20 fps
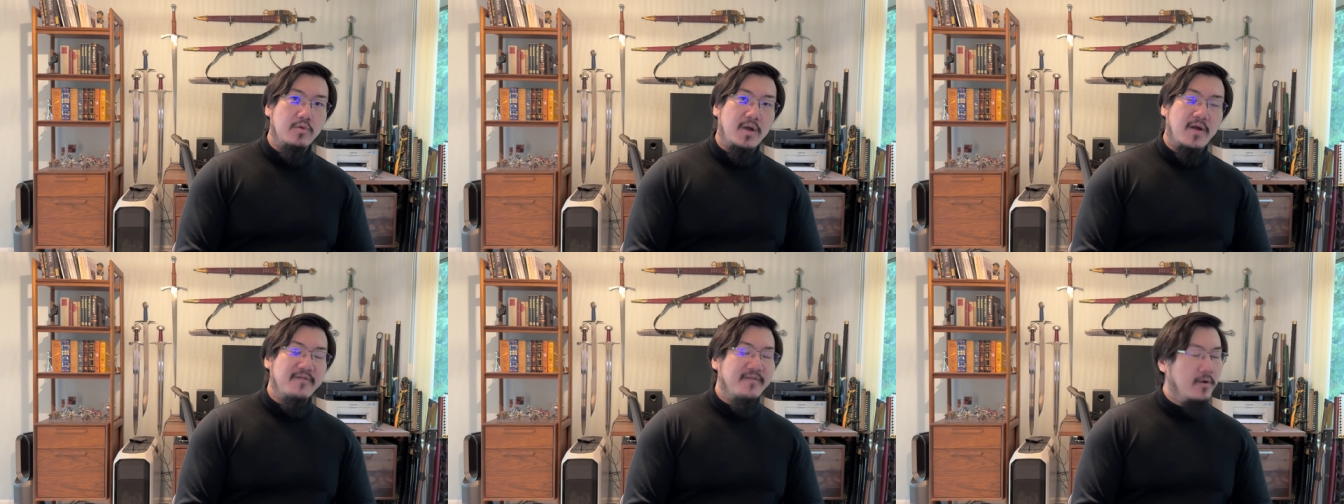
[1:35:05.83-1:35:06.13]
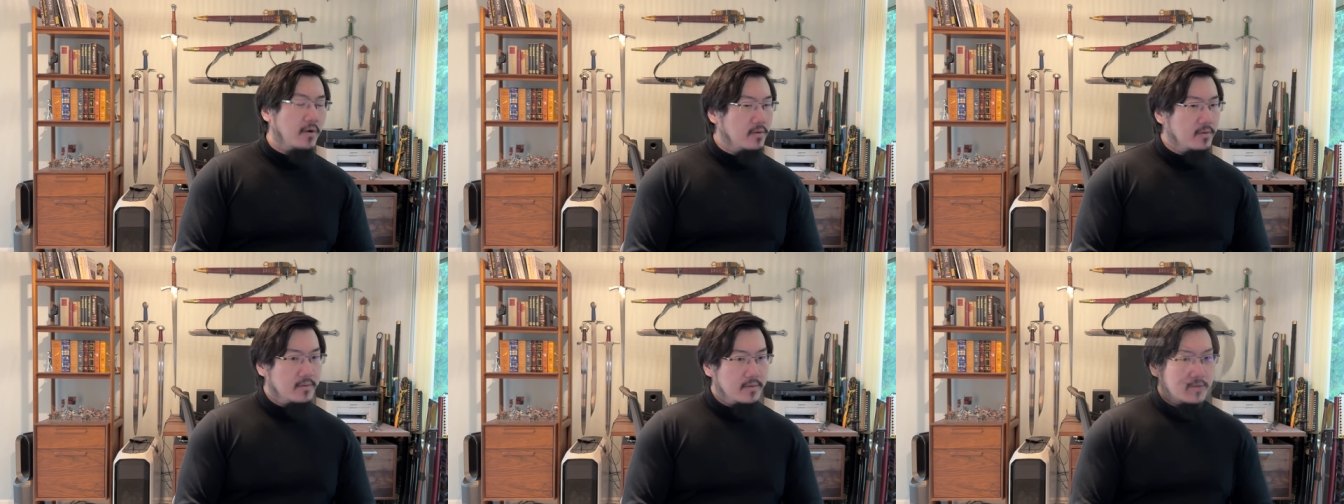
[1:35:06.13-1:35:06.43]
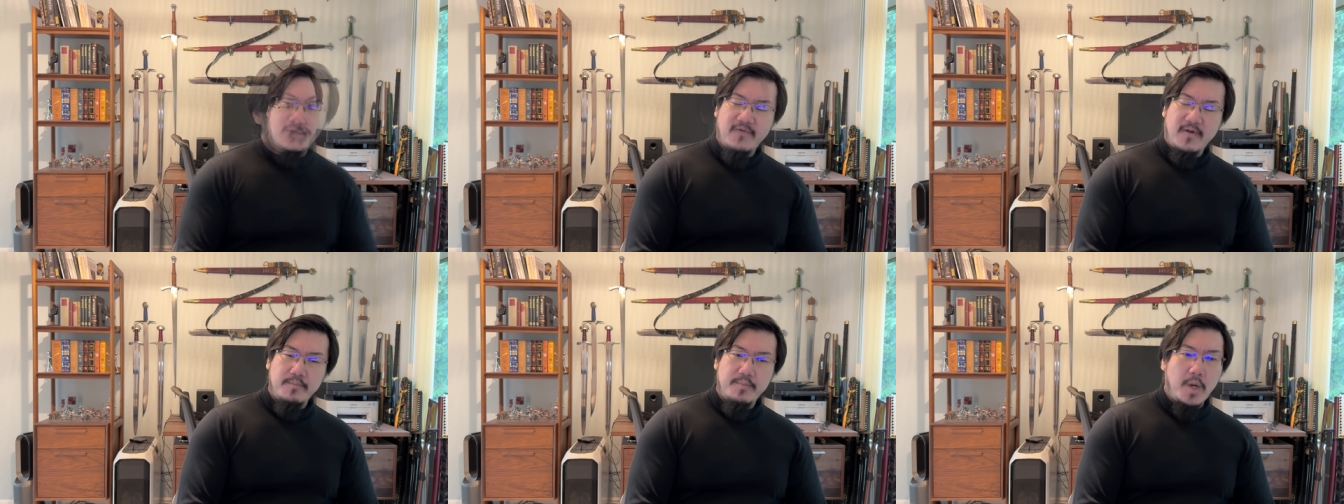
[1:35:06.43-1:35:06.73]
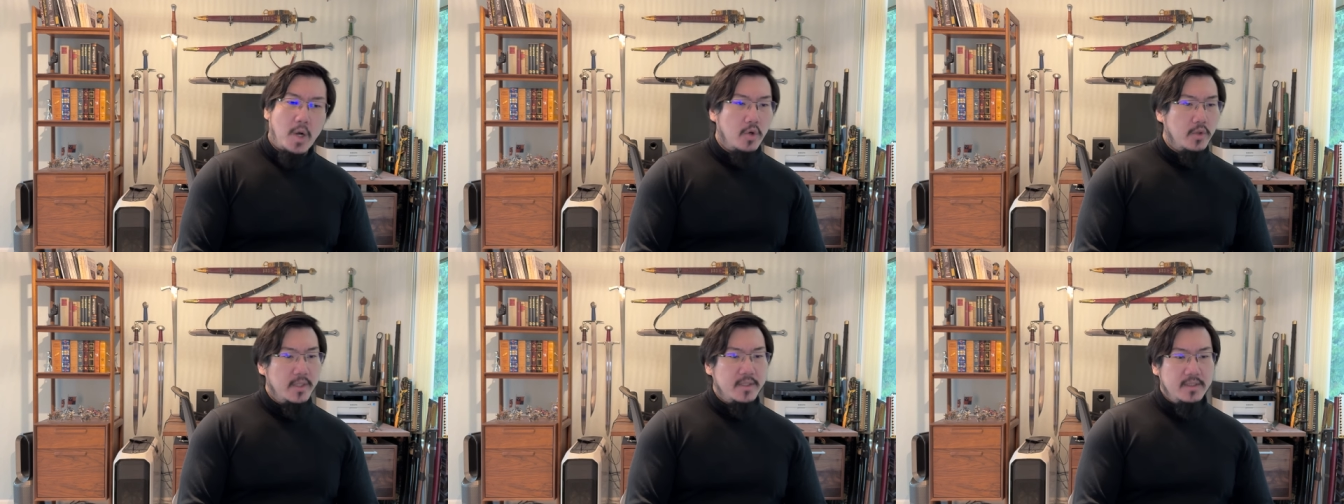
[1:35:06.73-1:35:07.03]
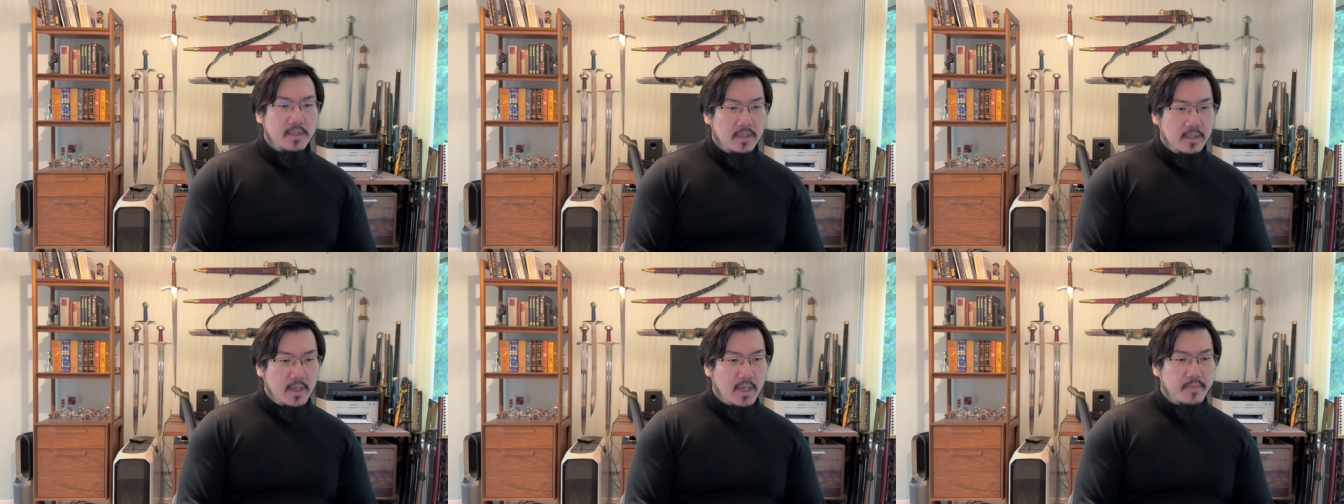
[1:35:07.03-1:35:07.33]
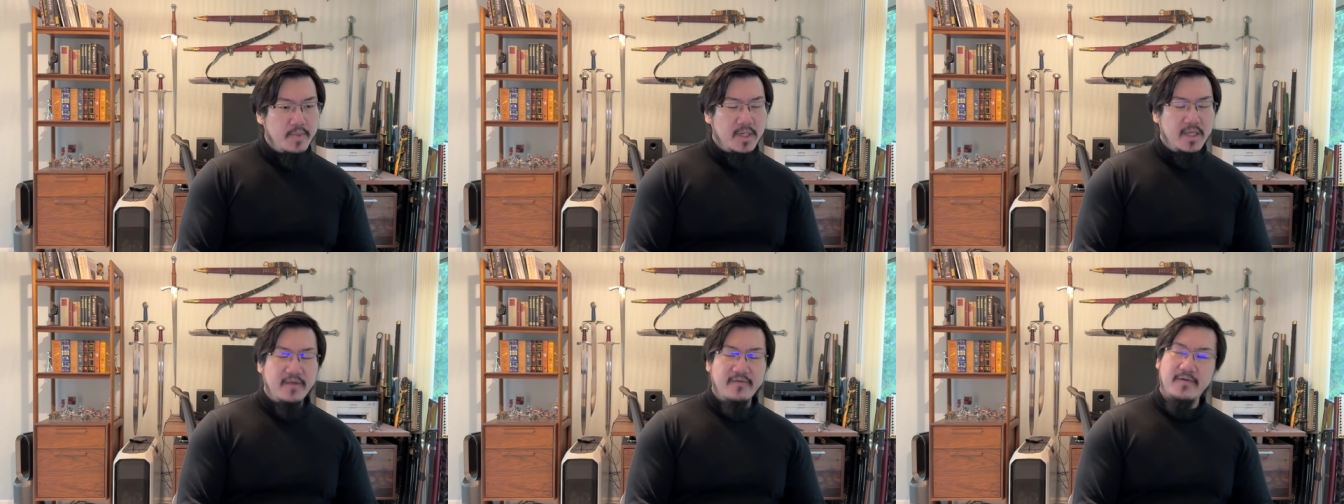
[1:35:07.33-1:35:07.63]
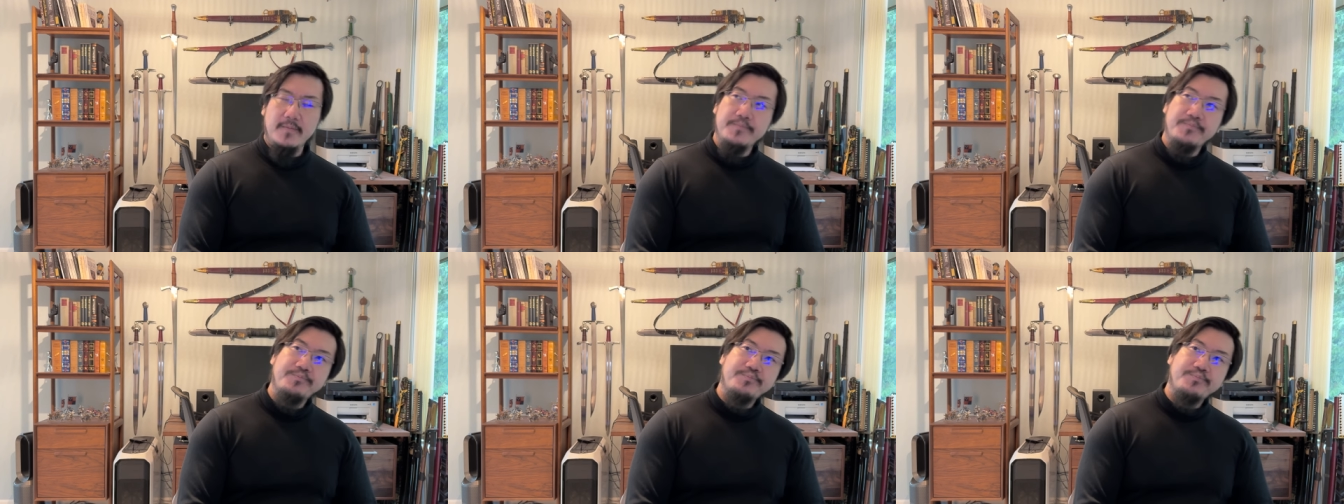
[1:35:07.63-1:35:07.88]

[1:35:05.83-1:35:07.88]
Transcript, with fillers: Rafał from Poland, I believe.